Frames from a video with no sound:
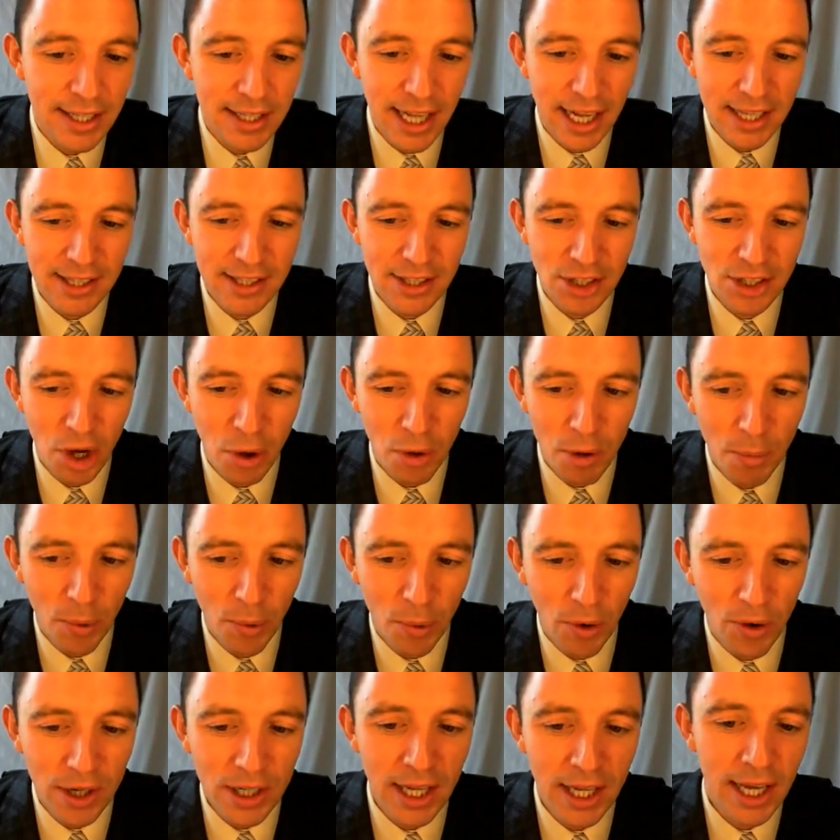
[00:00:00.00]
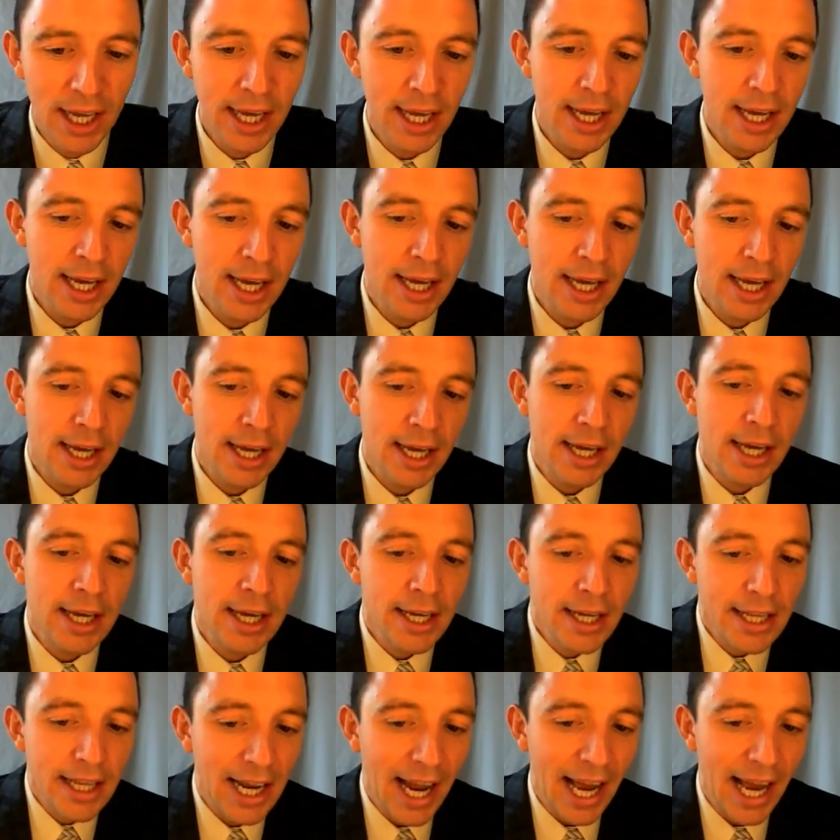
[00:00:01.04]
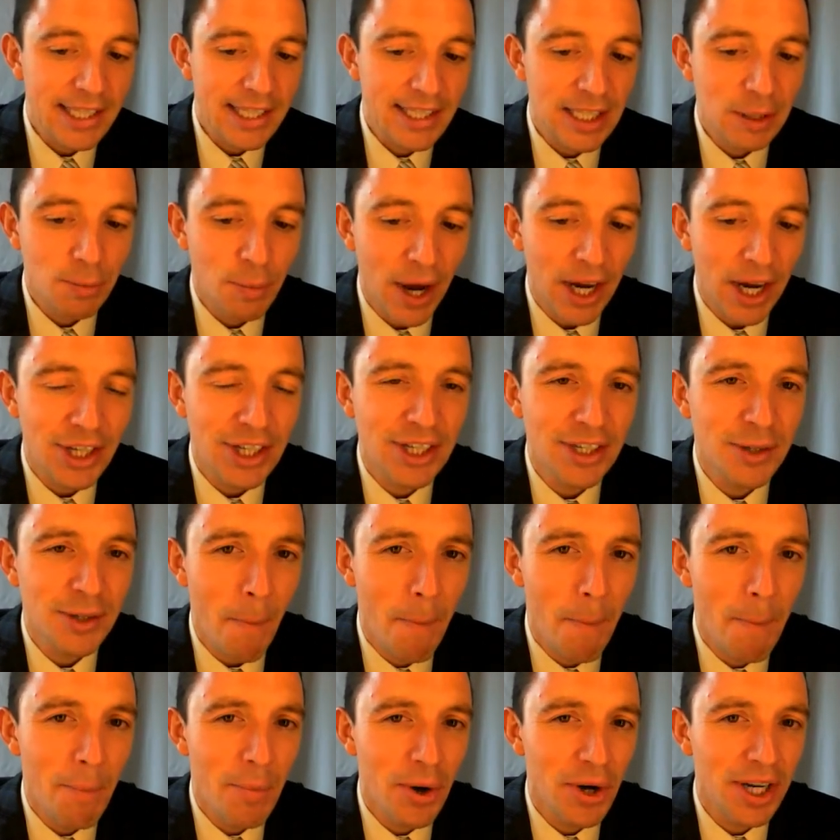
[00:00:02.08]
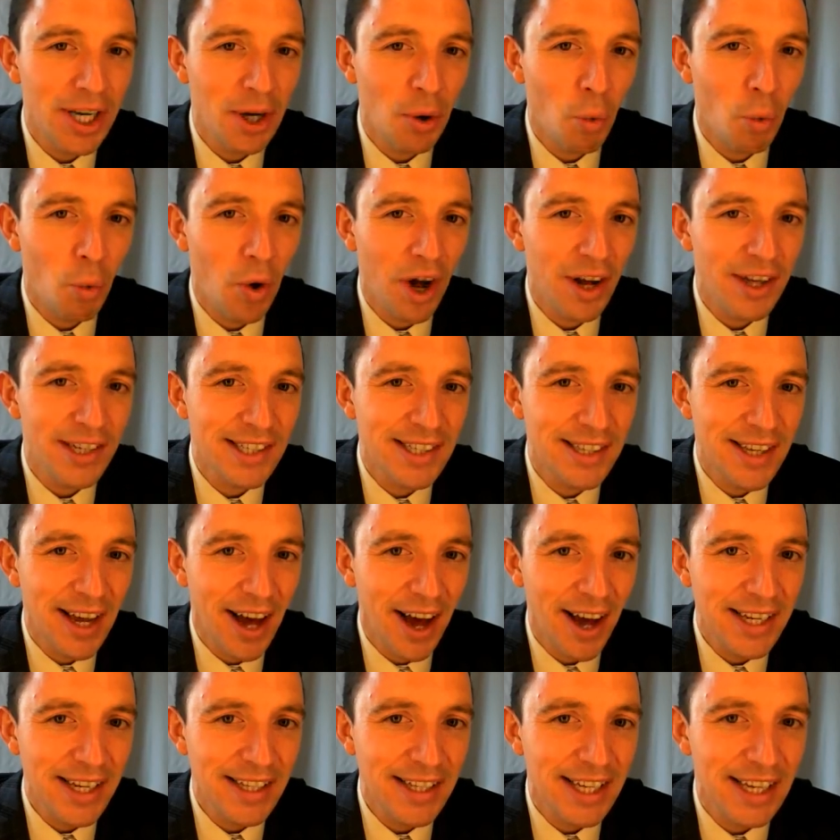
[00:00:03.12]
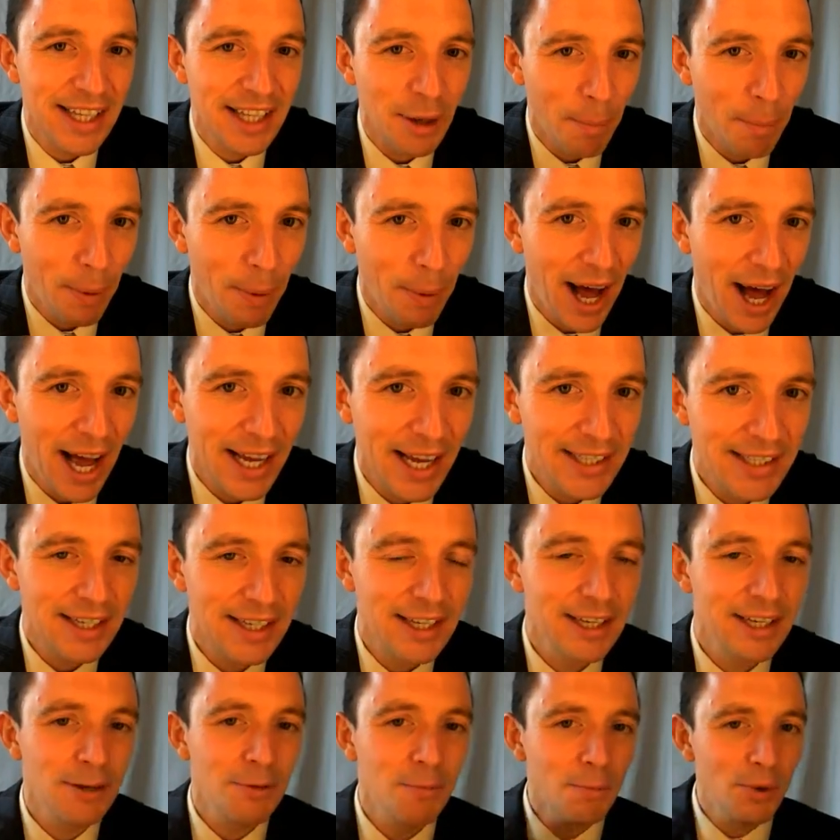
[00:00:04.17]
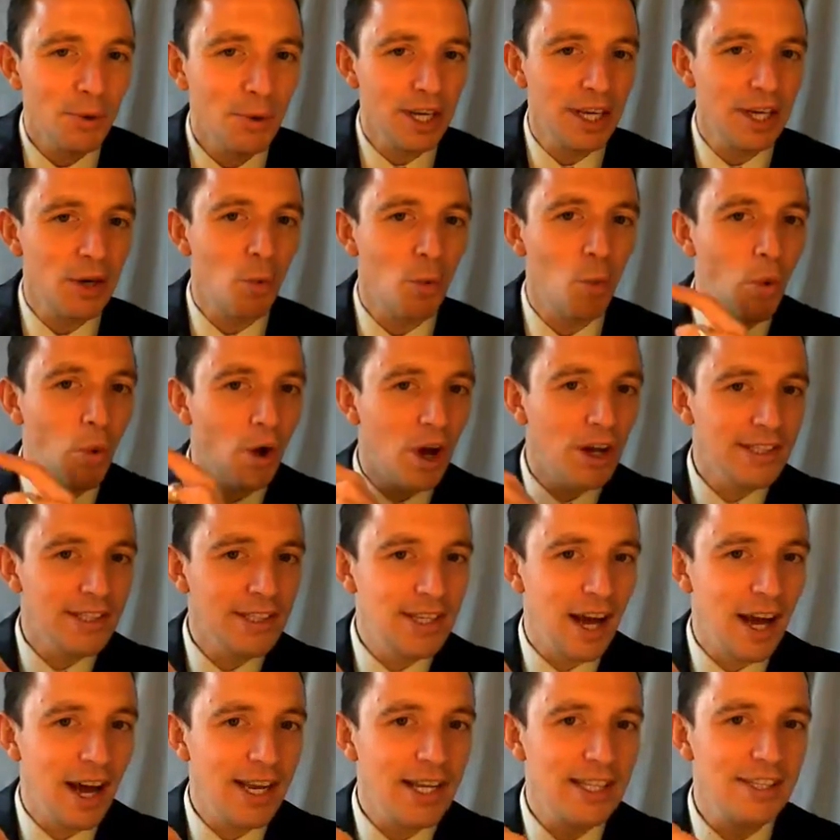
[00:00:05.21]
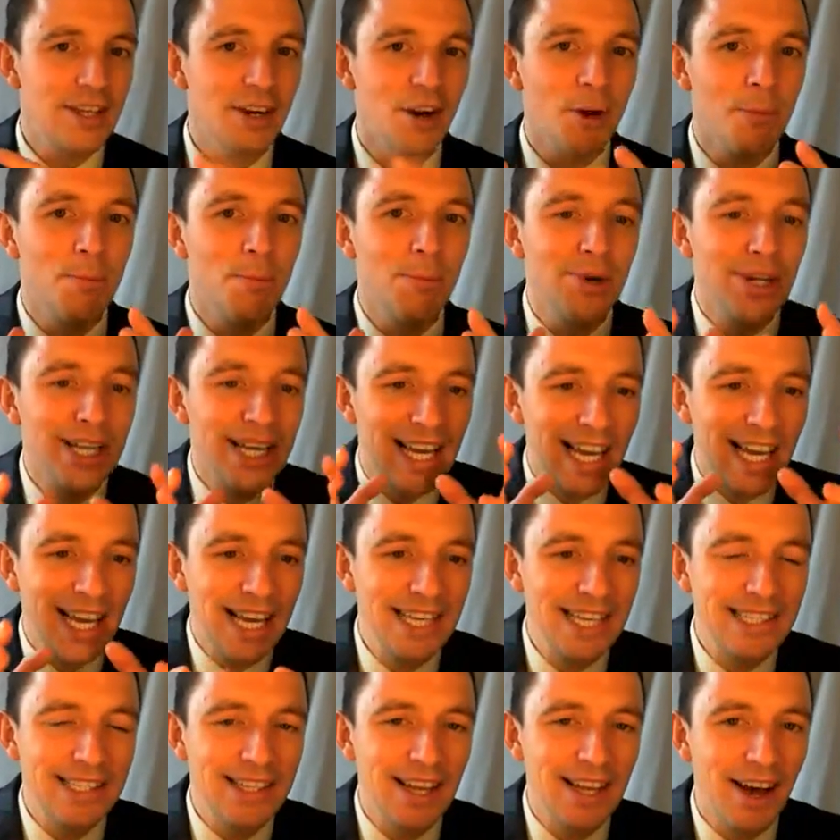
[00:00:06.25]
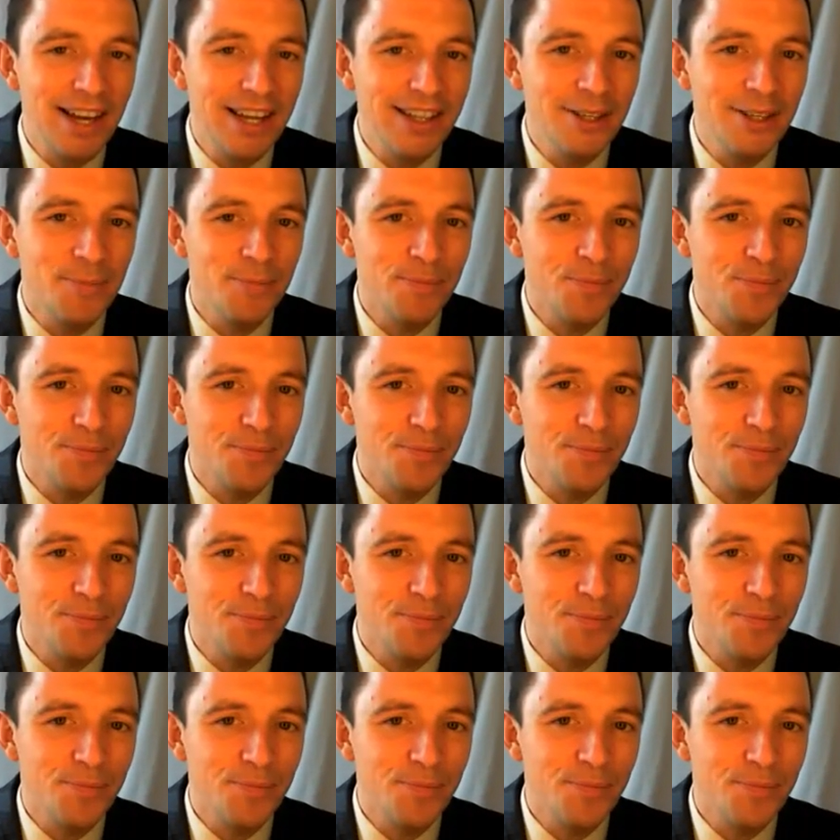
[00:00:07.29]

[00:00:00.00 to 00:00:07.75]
That's so important. The next expression is money was tight in the past. Money was tight or money is tight.